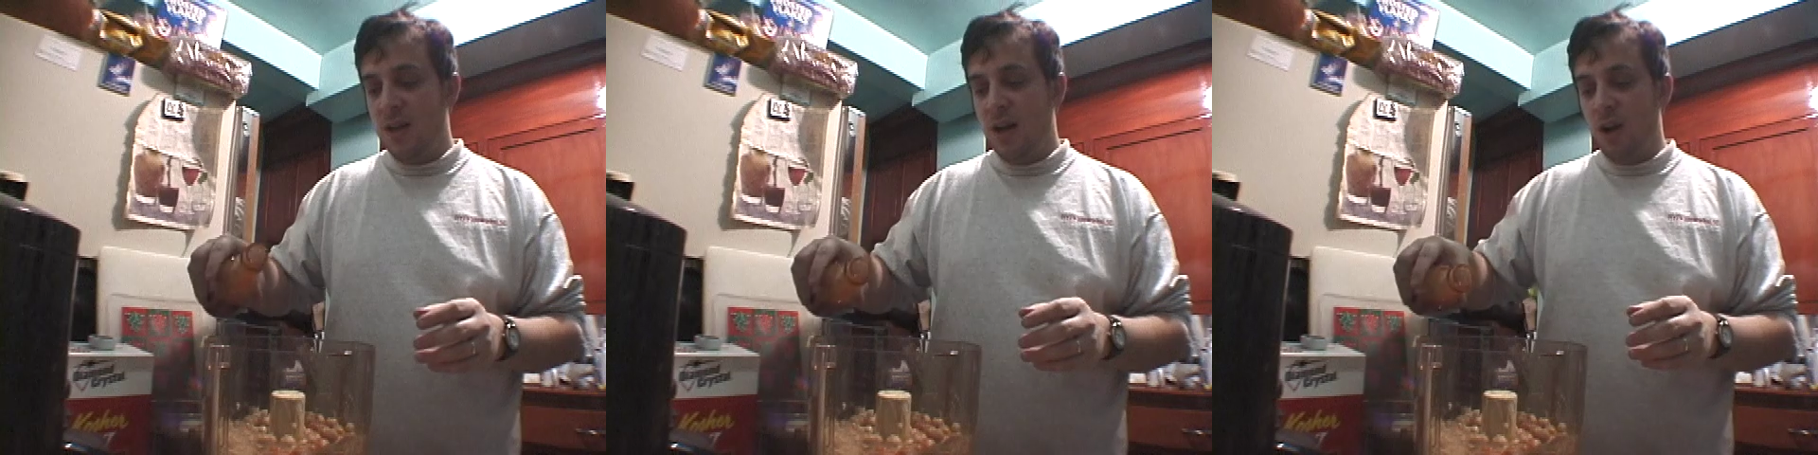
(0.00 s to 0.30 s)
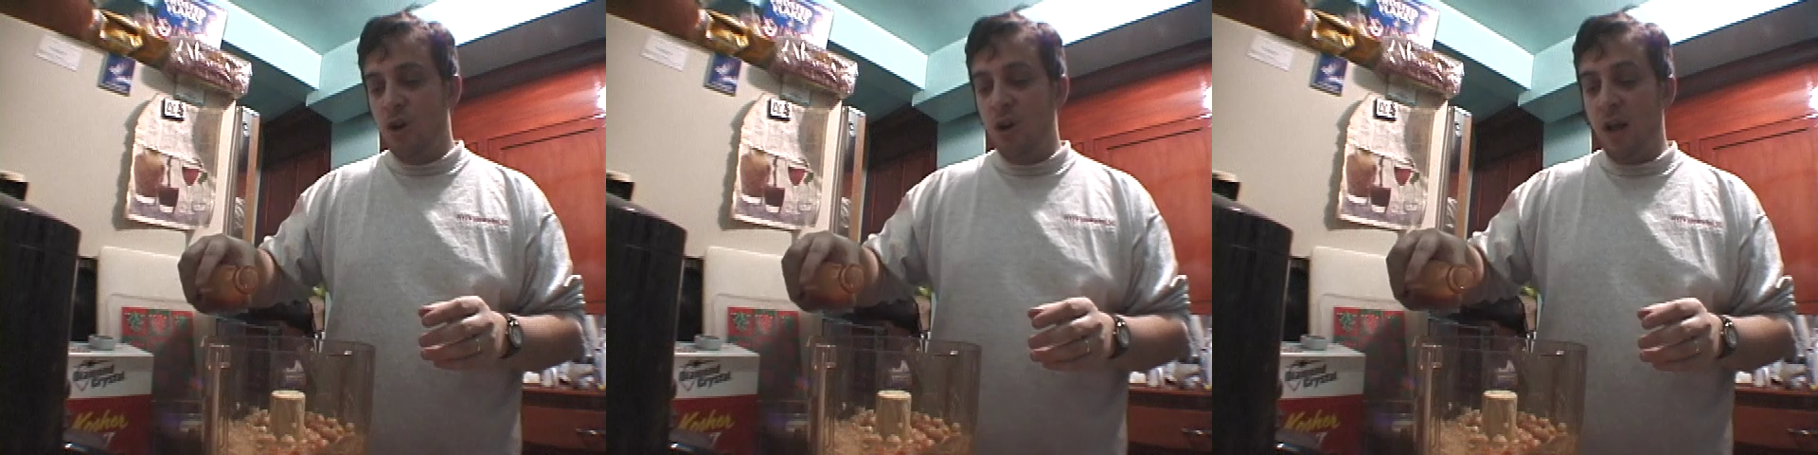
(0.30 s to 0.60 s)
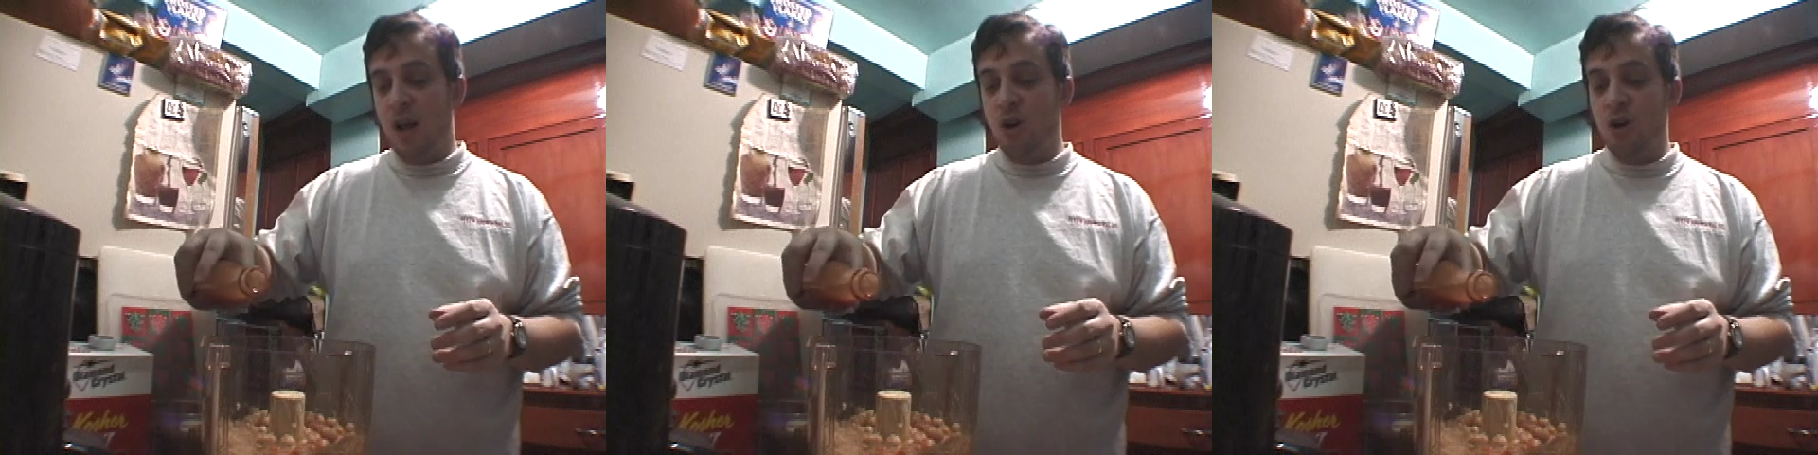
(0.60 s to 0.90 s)
a
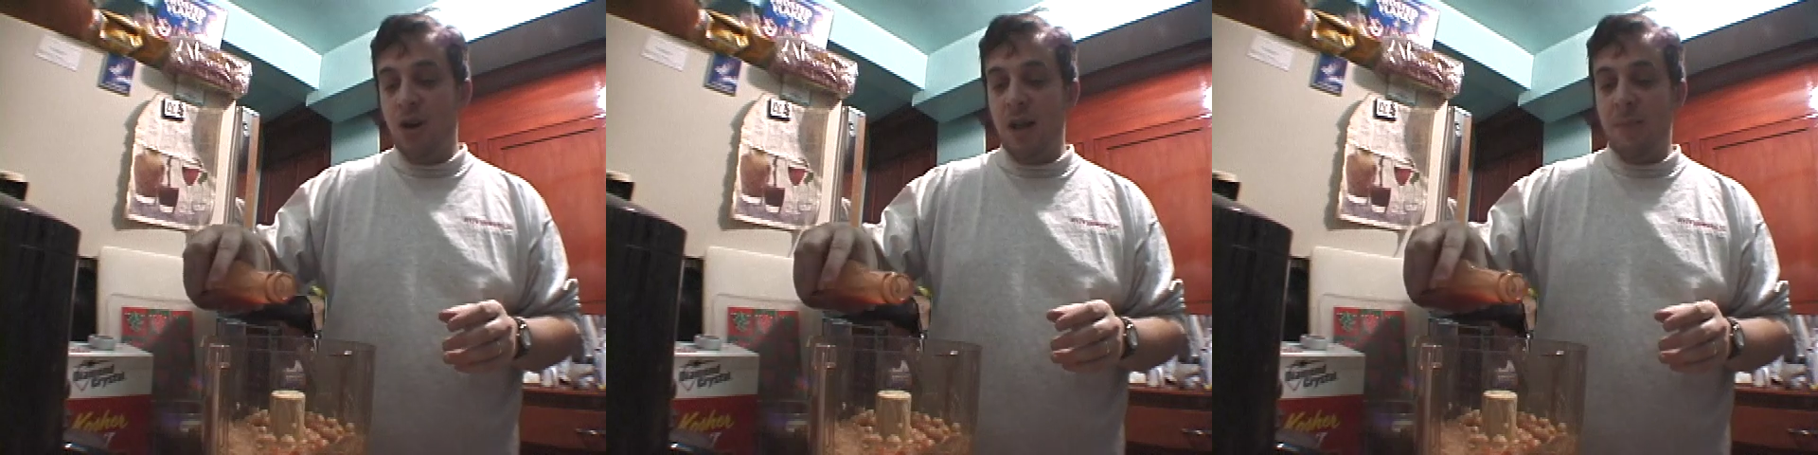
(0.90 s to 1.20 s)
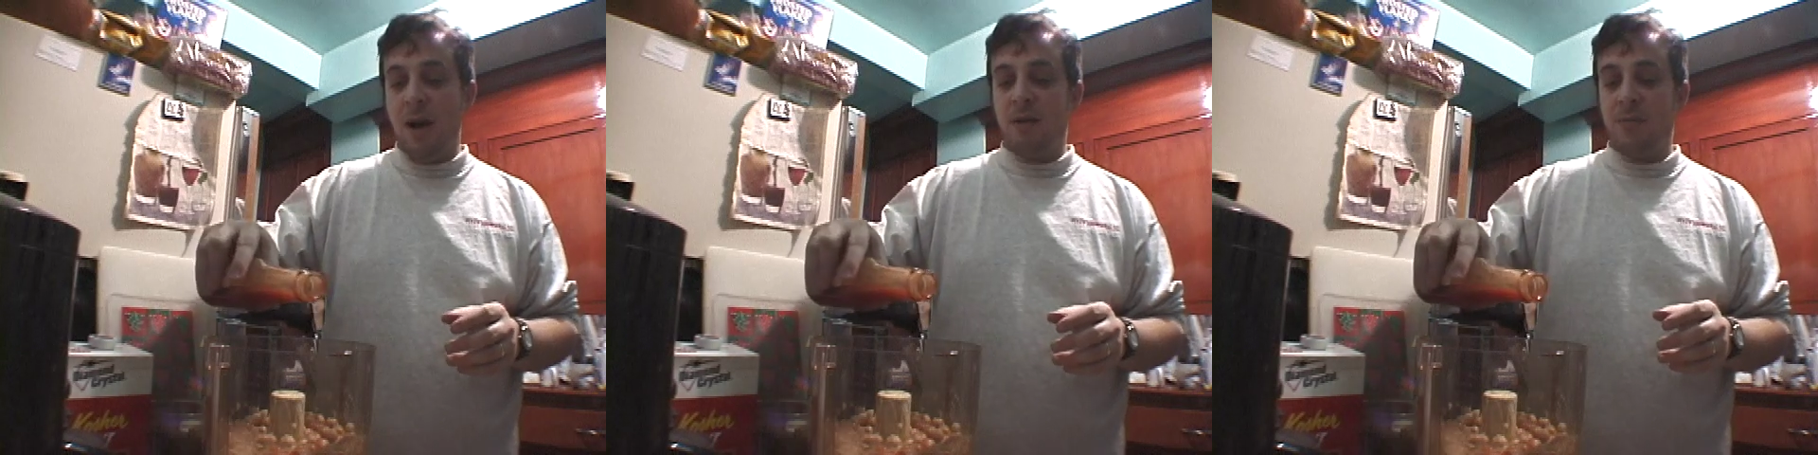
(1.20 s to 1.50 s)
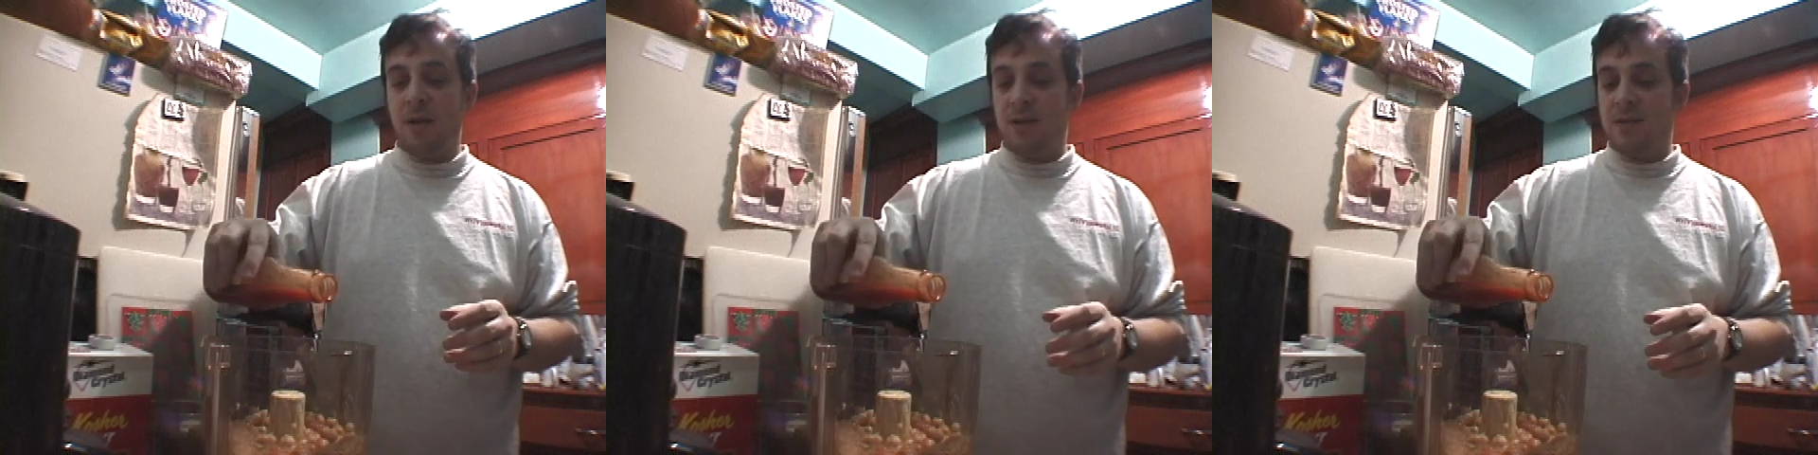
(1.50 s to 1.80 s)
goodly amount,
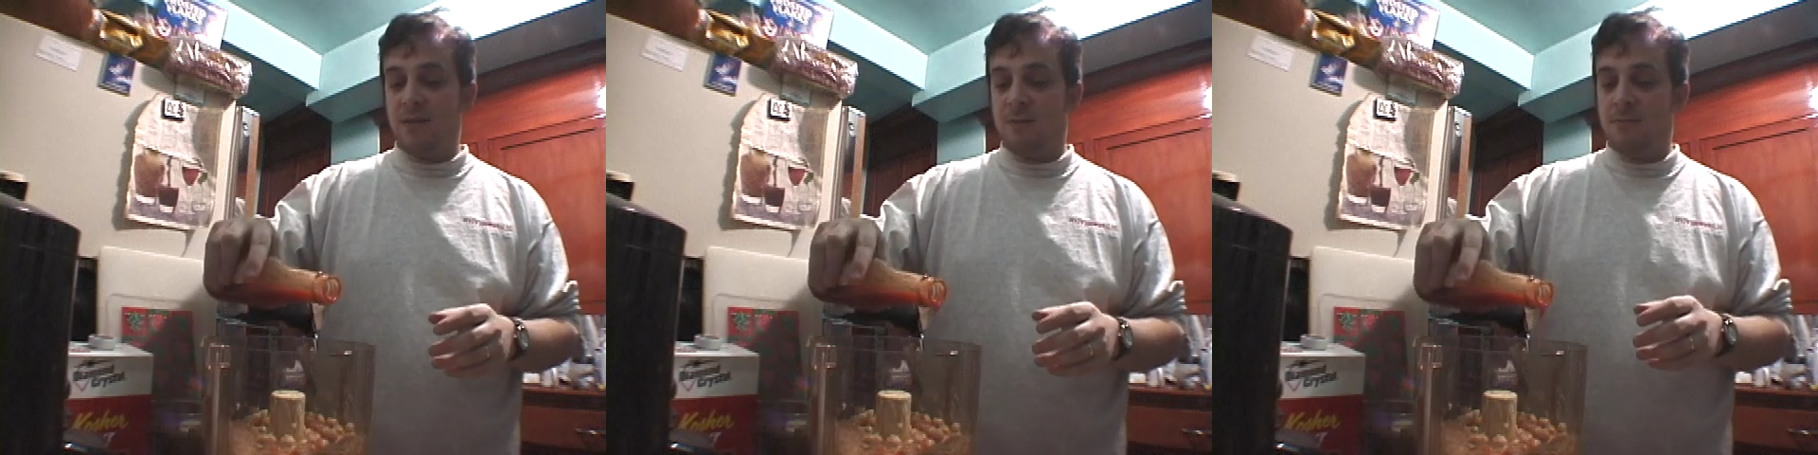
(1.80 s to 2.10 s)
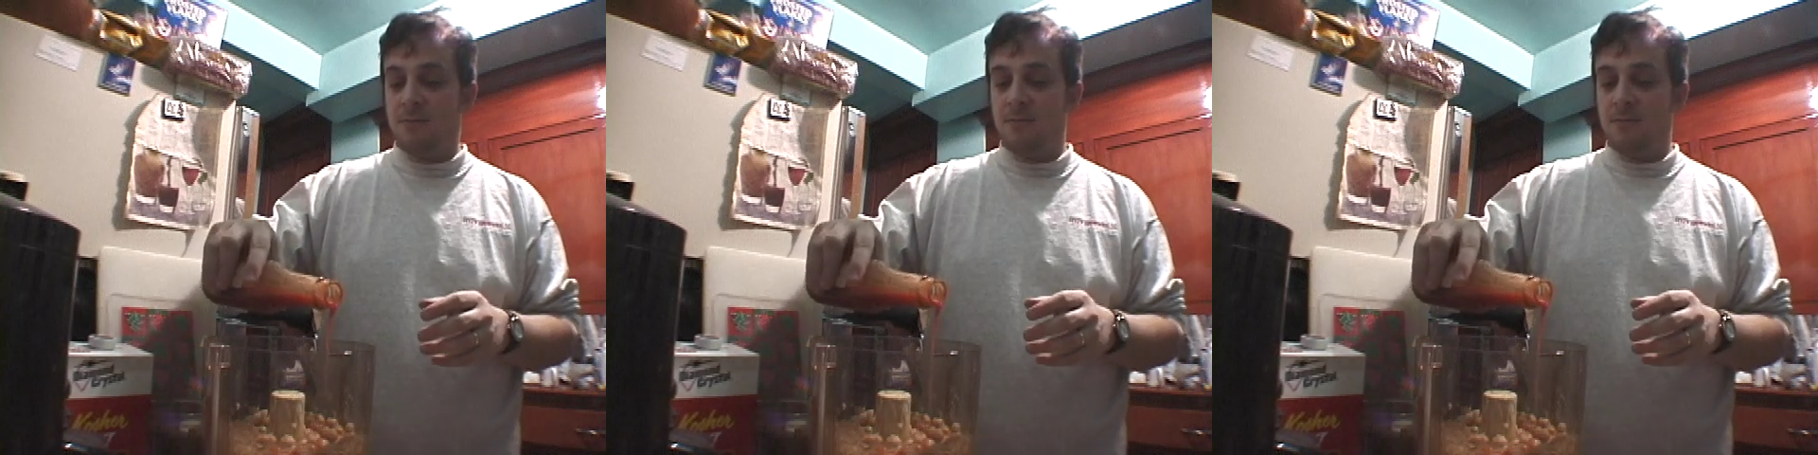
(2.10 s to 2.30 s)
because